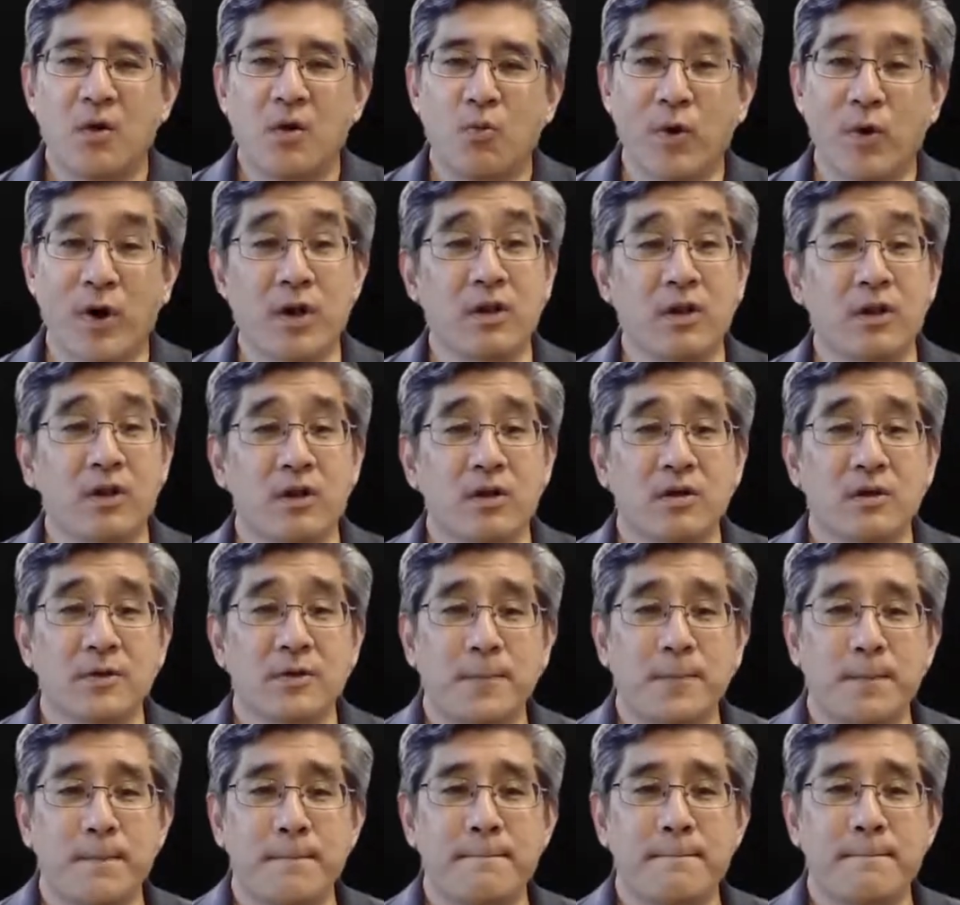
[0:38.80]
where to look.
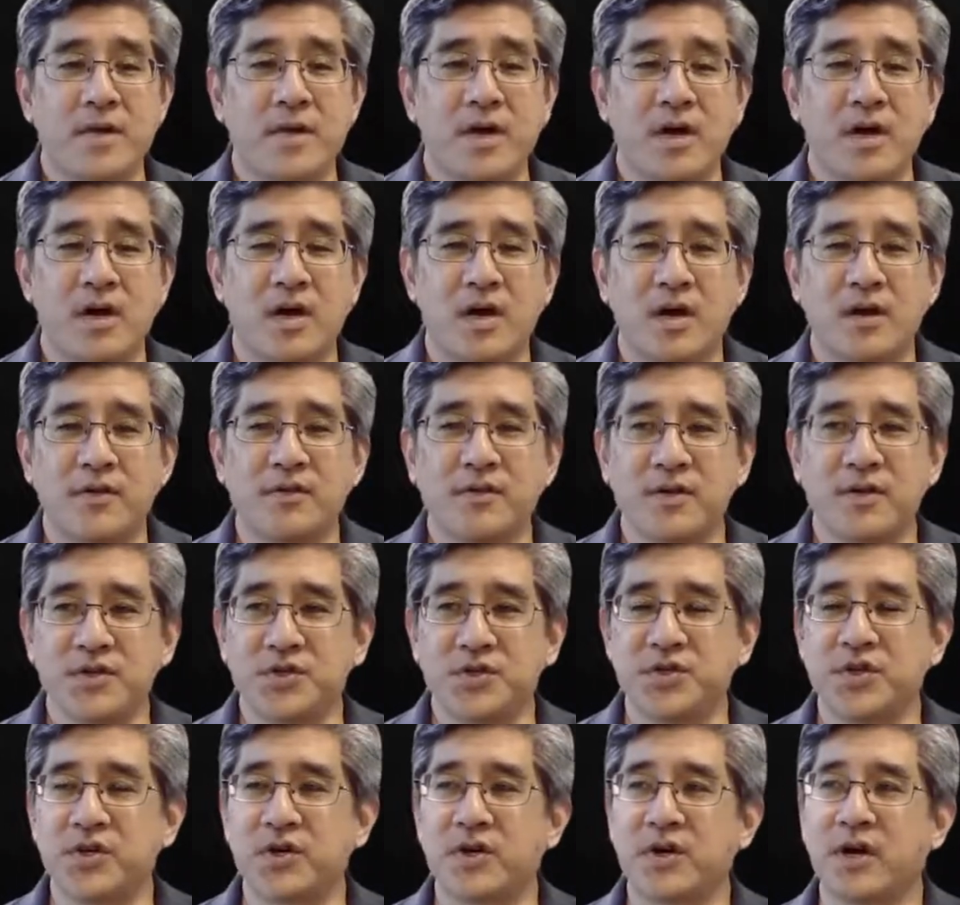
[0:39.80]

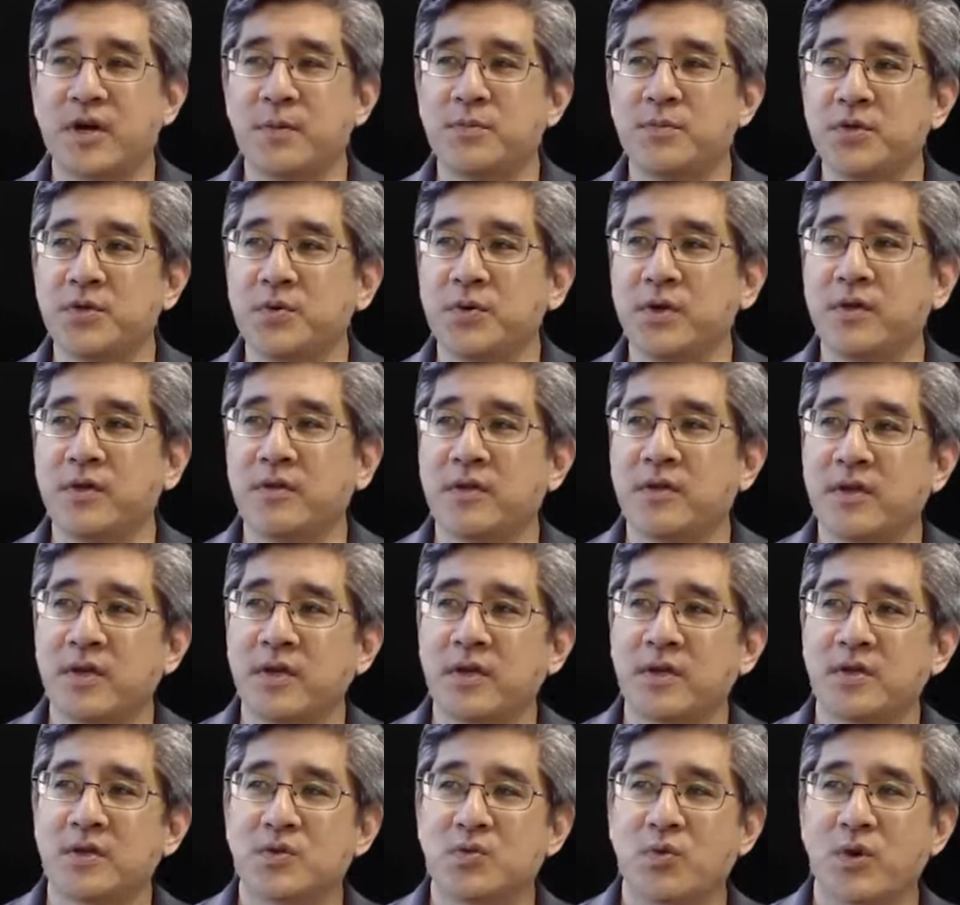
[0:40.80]
This year I'm doing
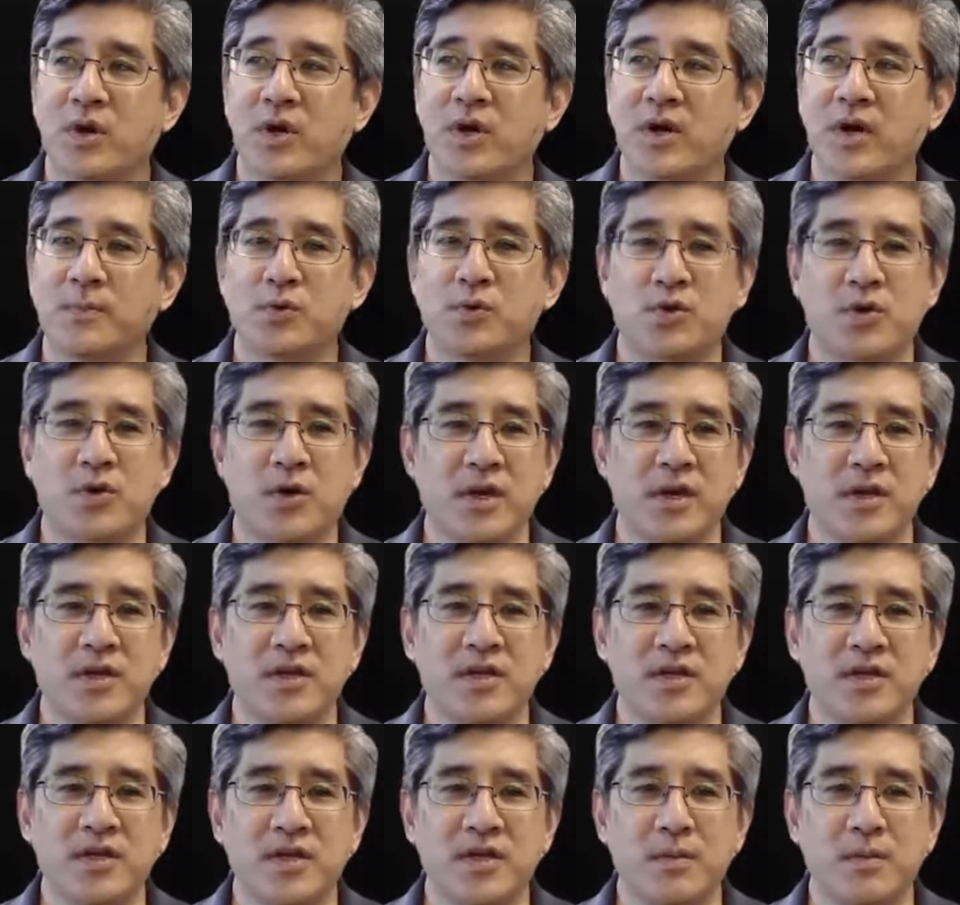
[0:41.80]
things where I'm trying to
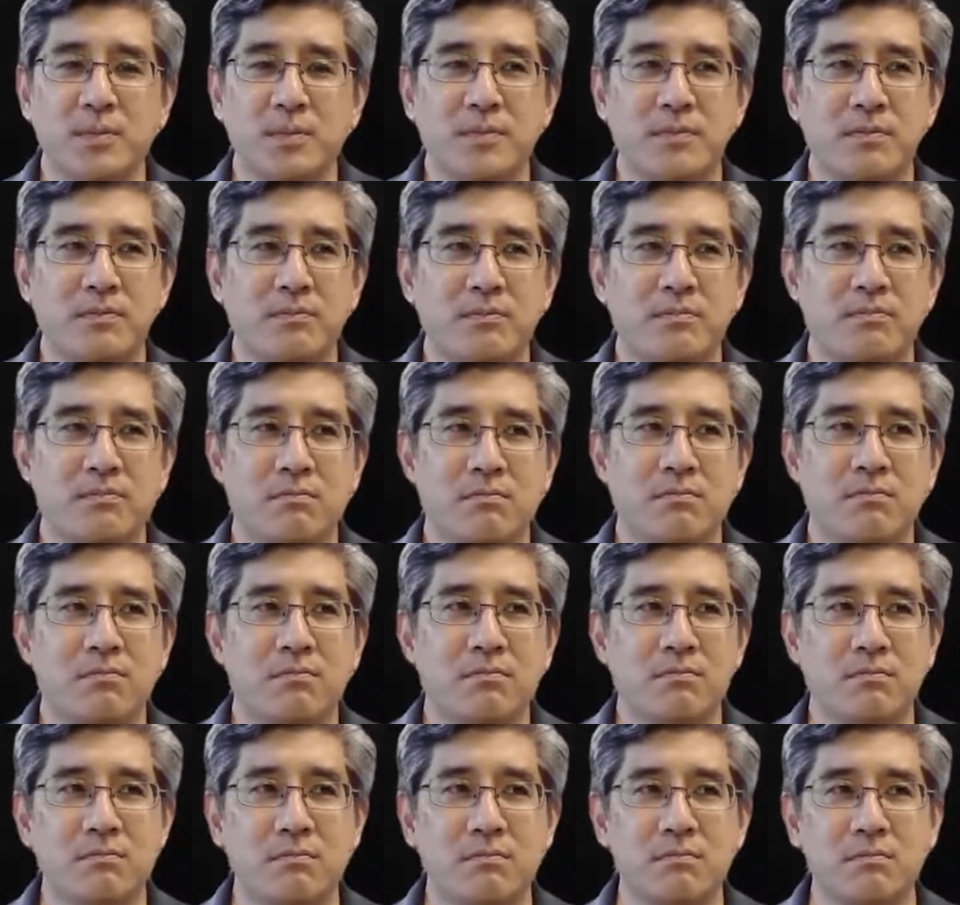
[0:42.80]
keep
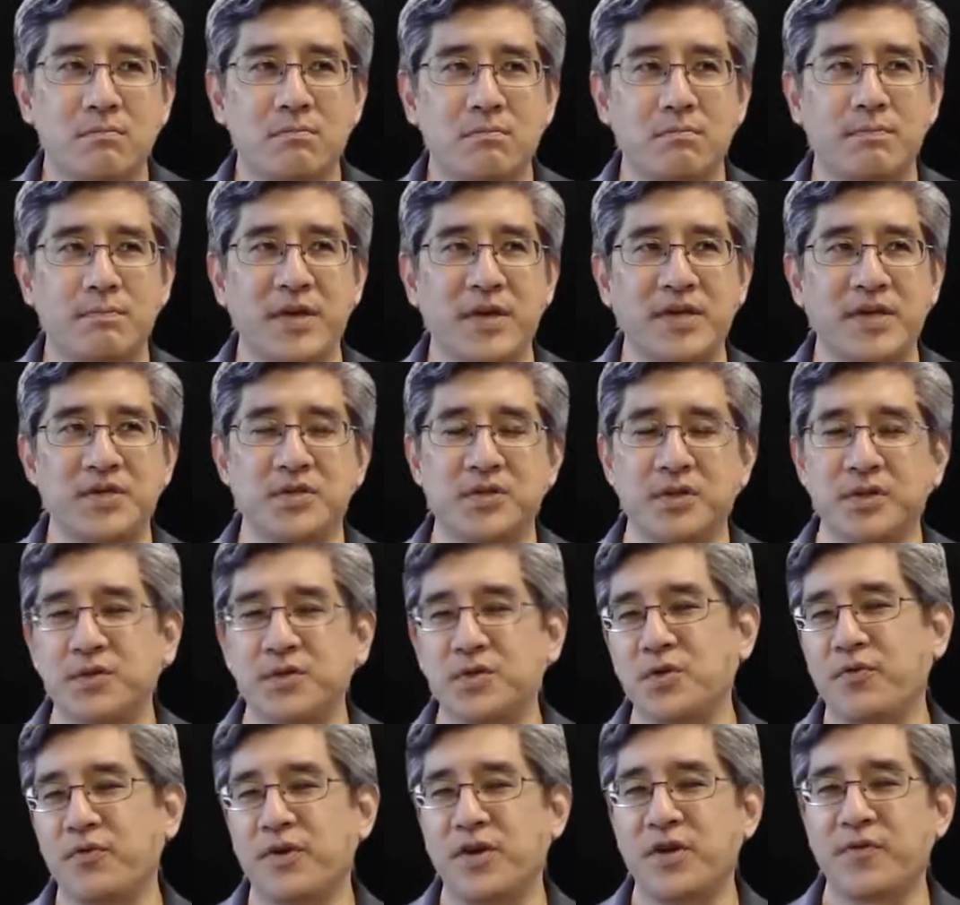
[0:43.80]
basically
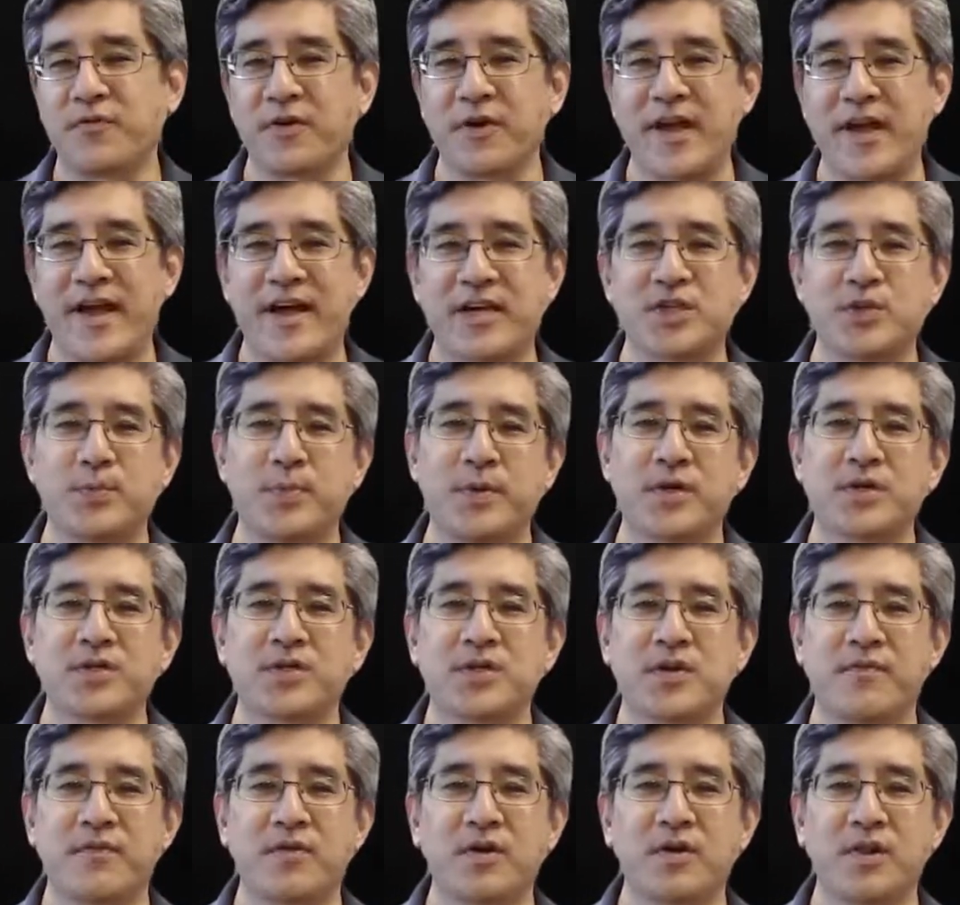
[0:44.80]
two different aspects
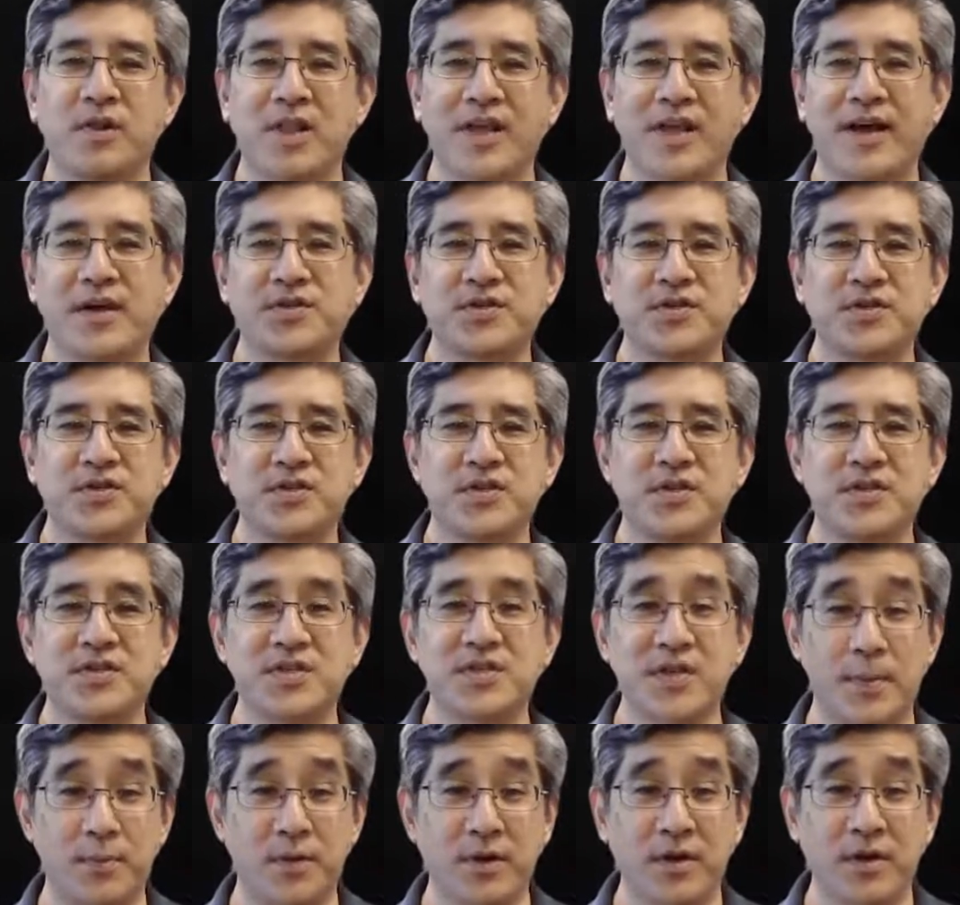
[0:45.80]
of the class
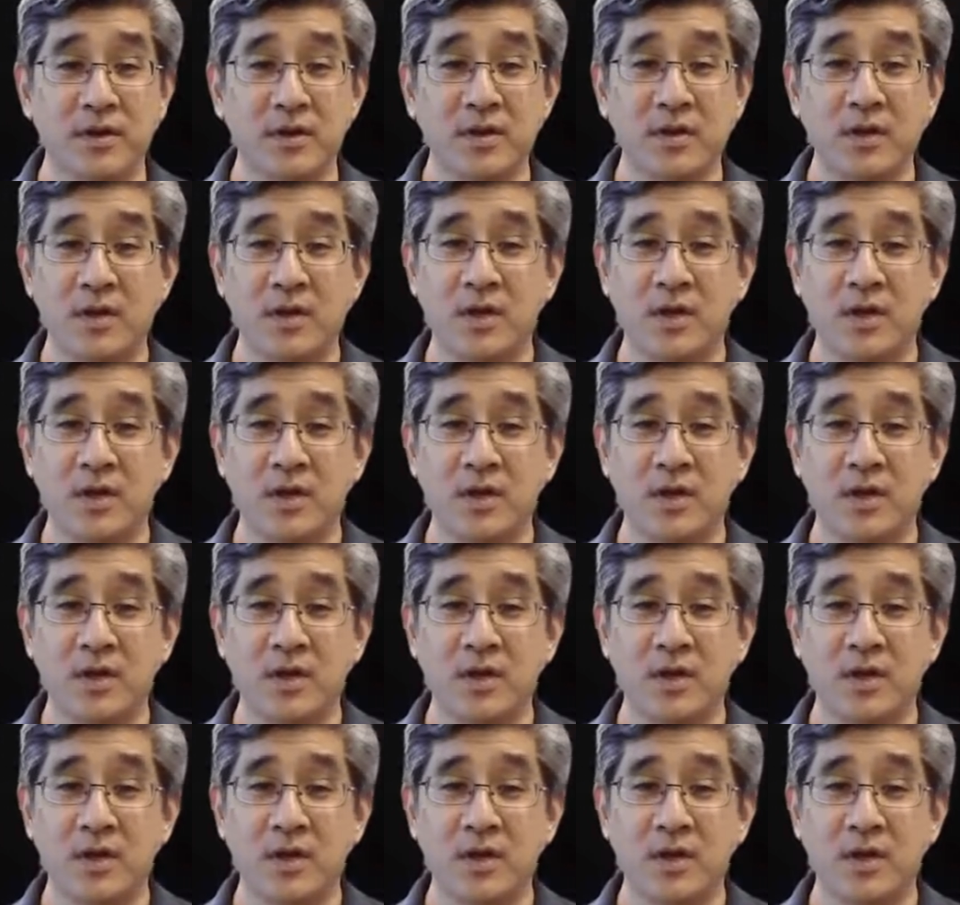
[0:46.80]
separate.